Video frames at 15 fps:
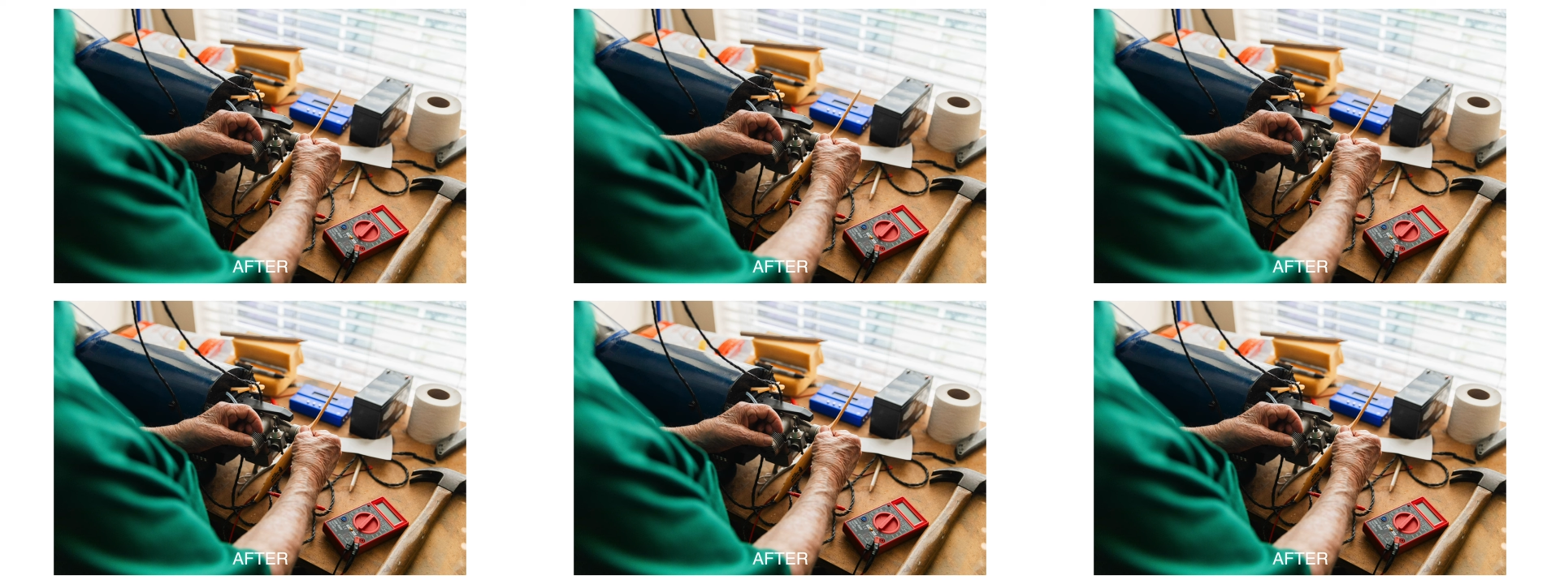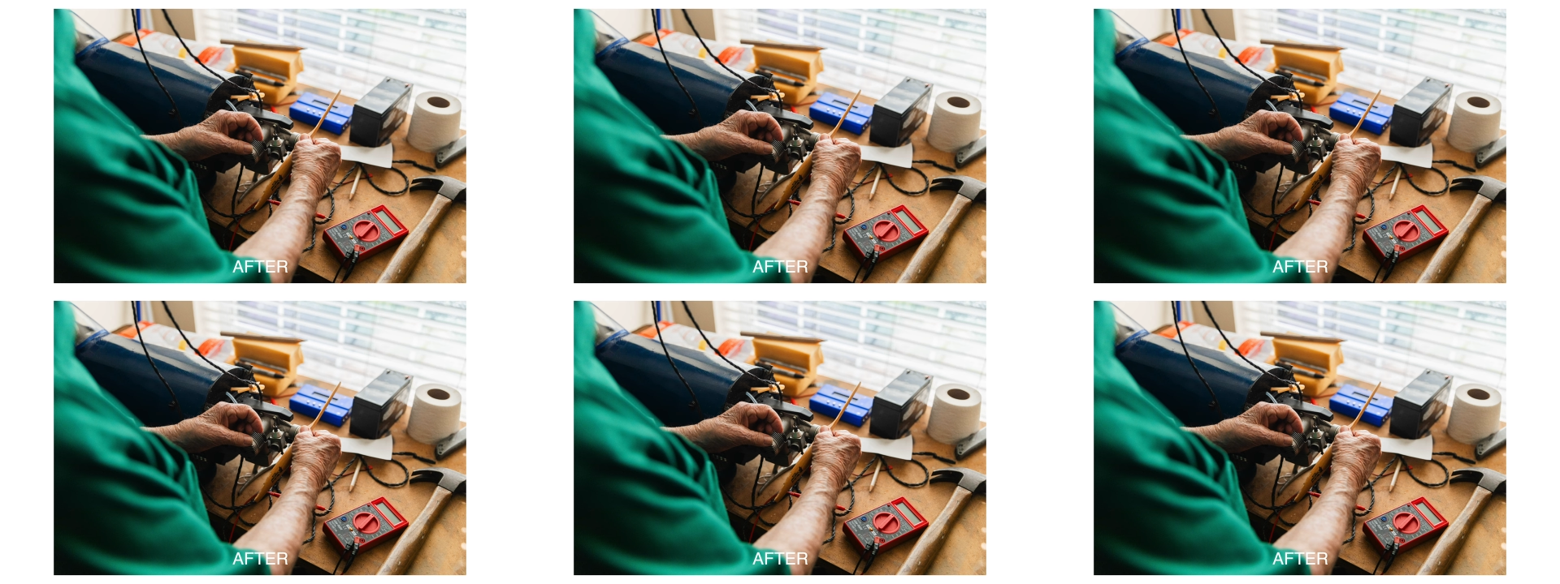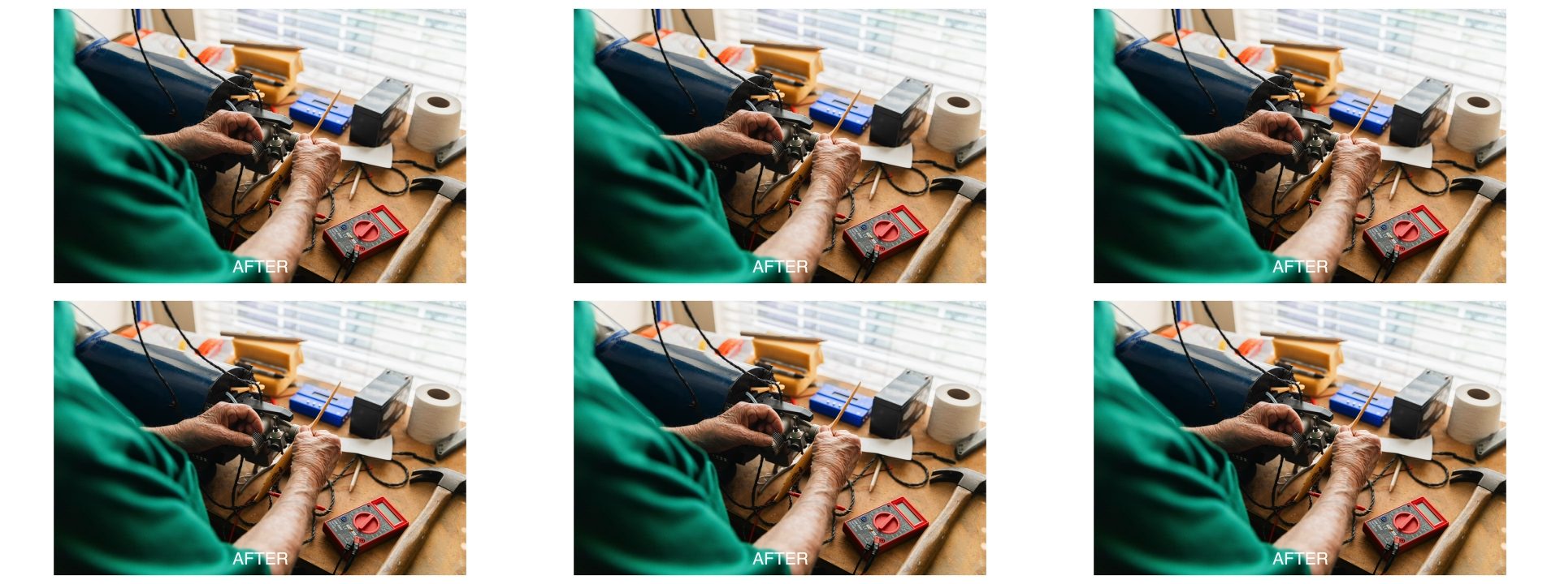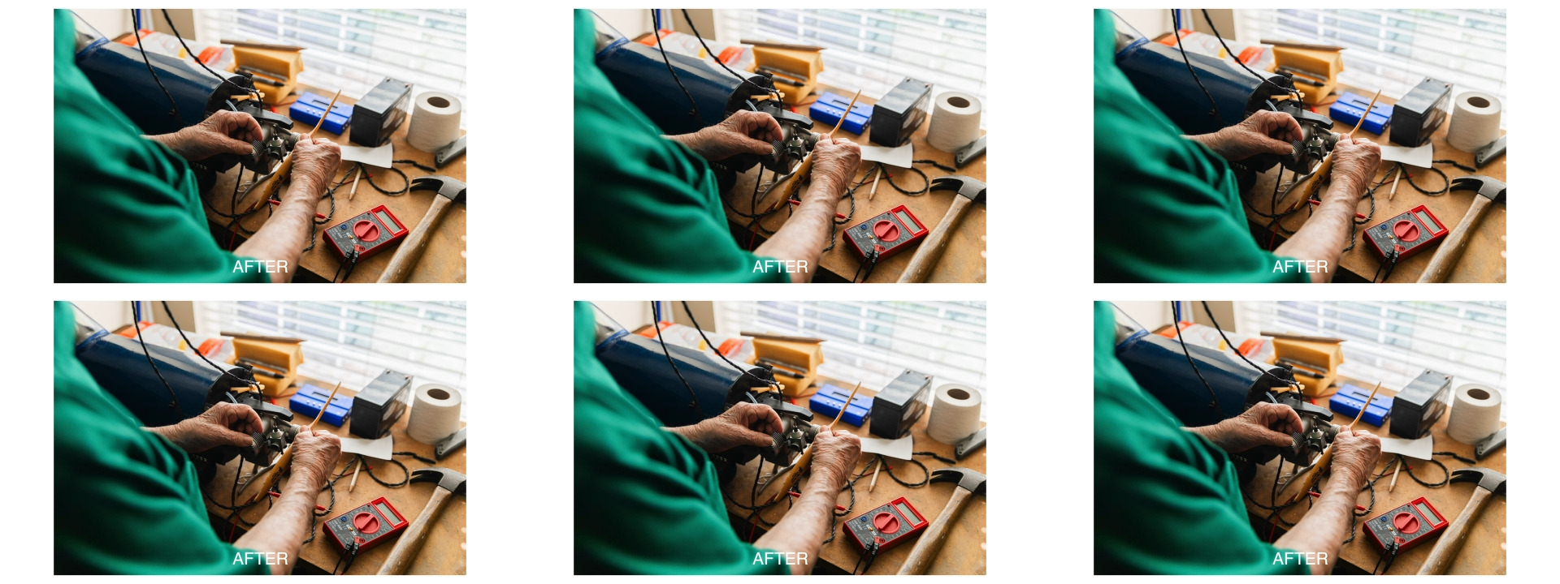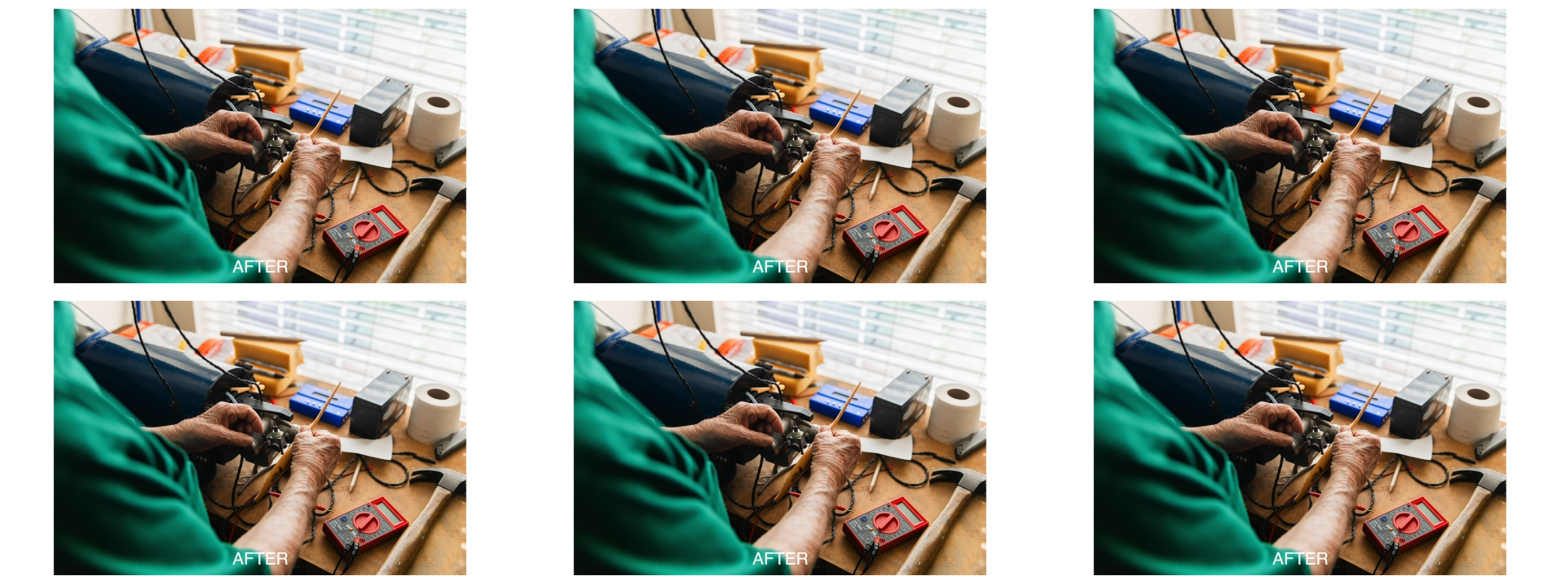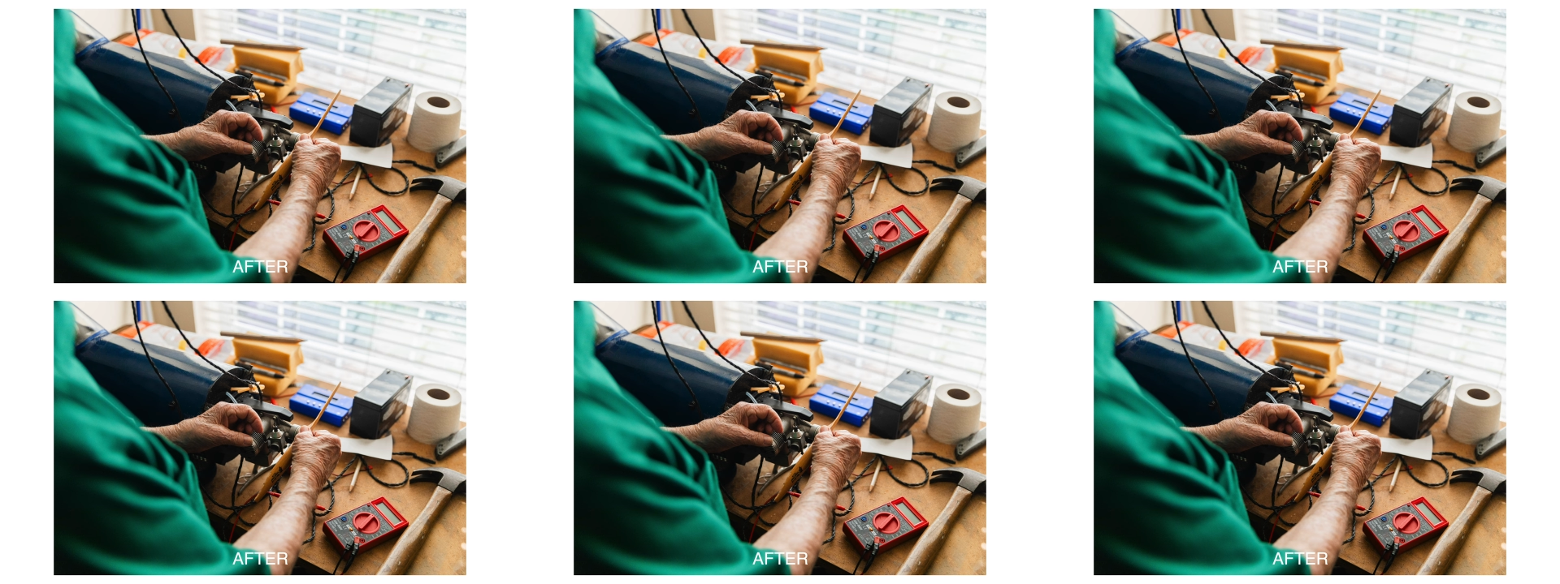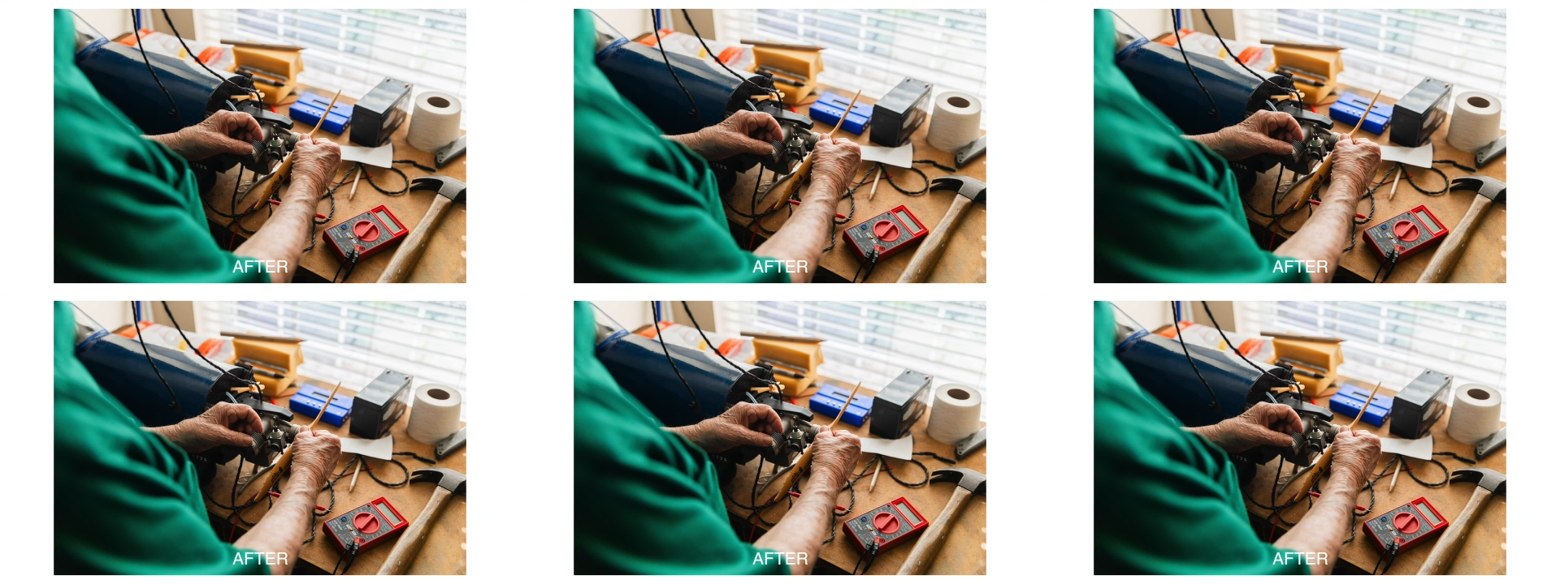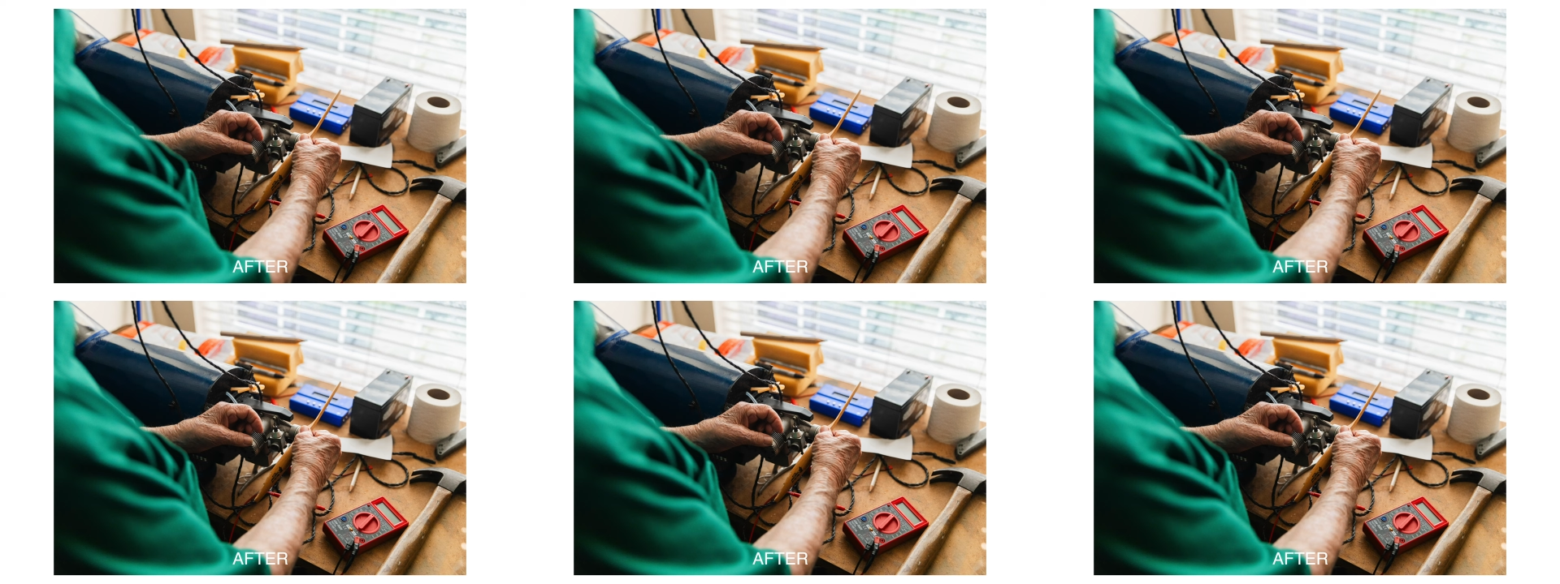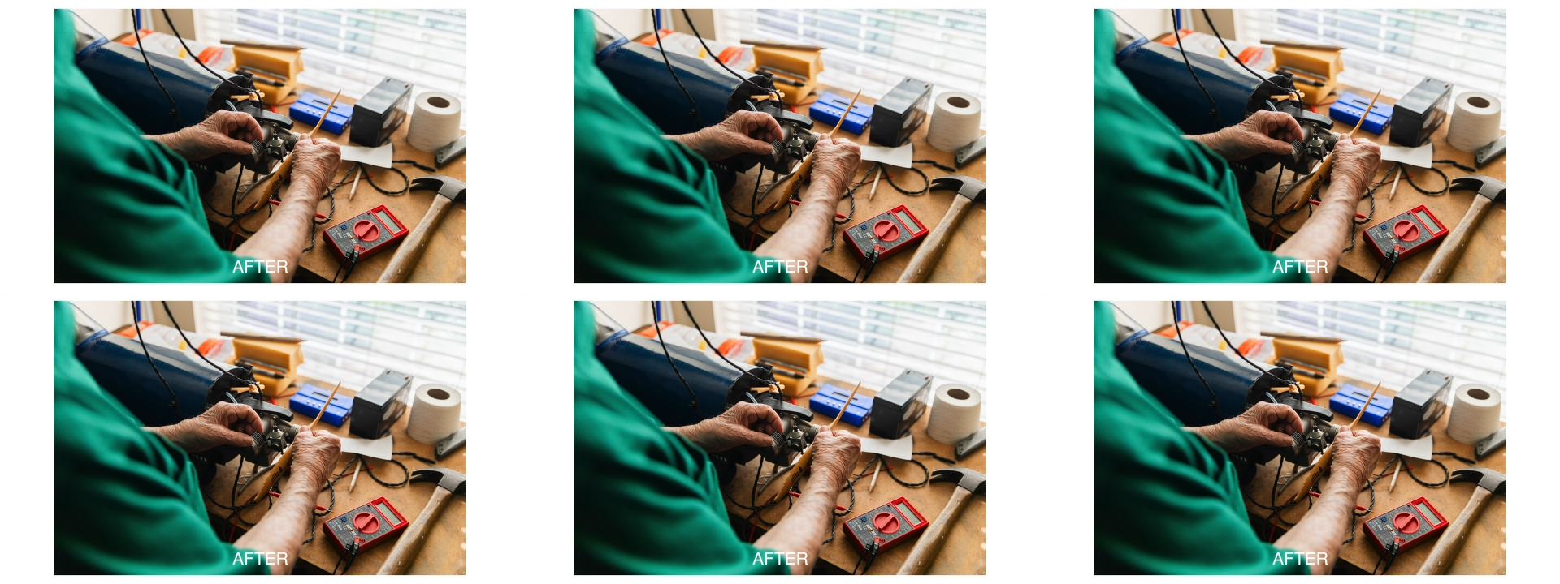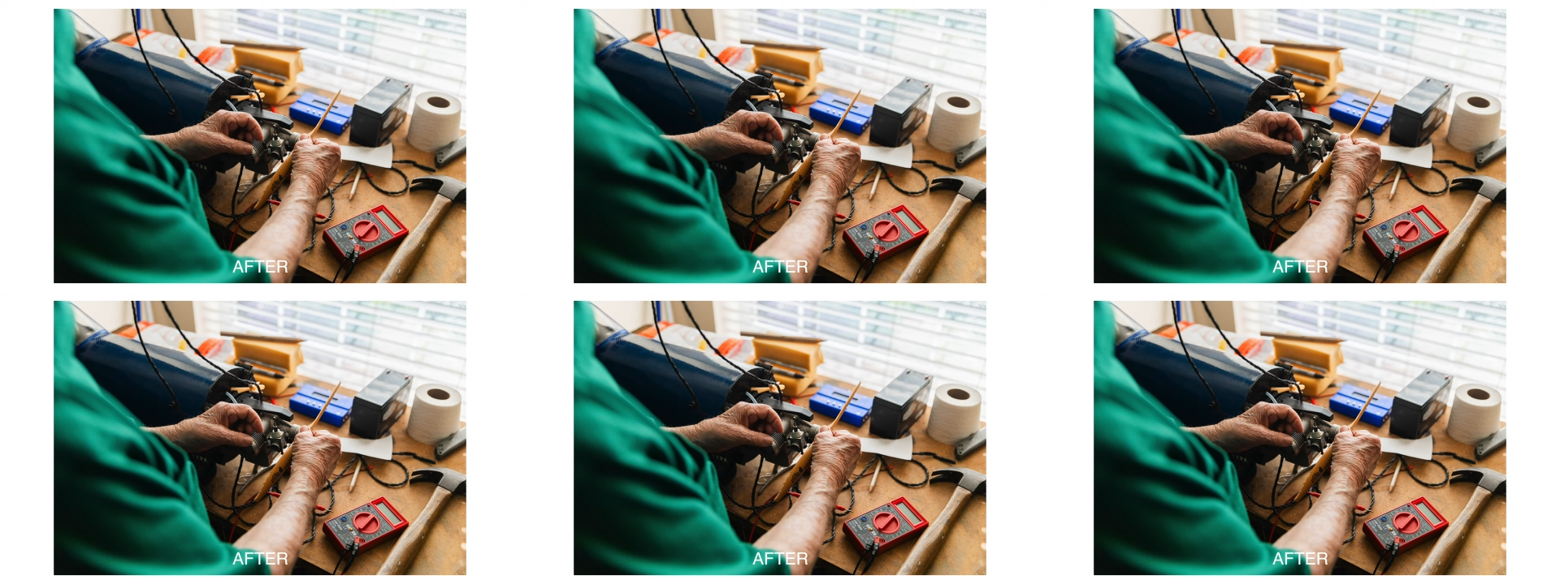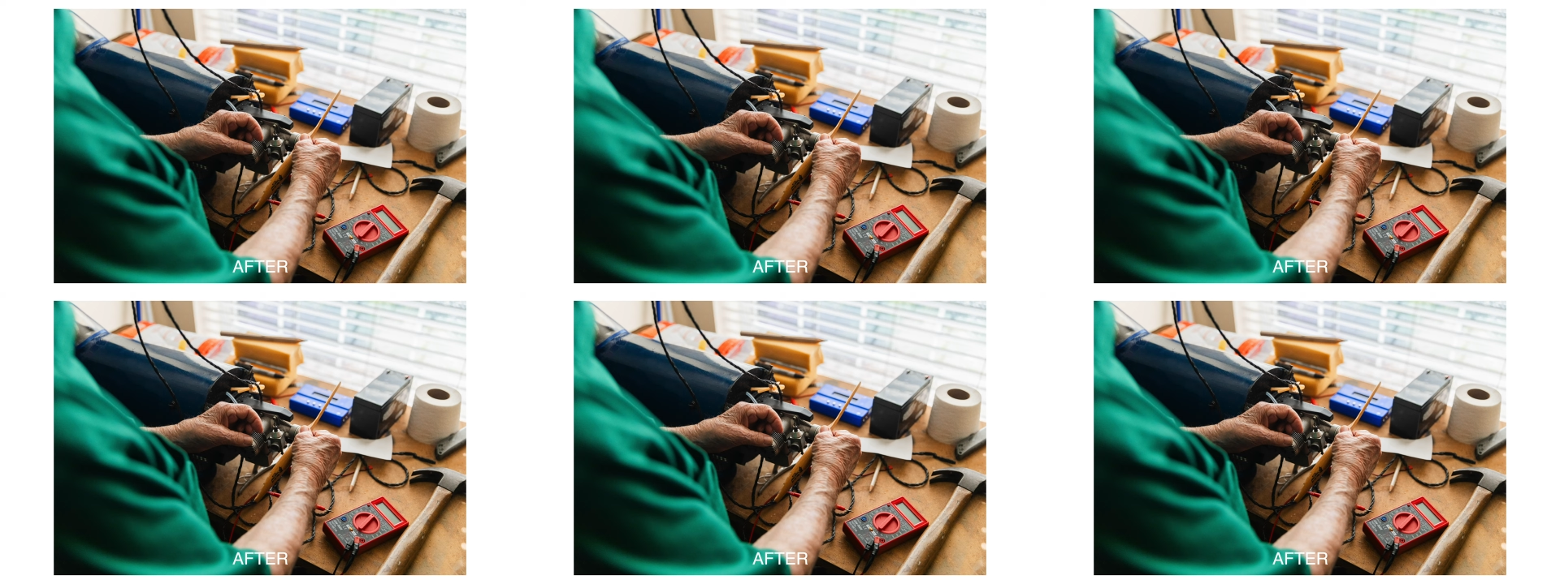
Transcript: Nobody's mouth can be seen.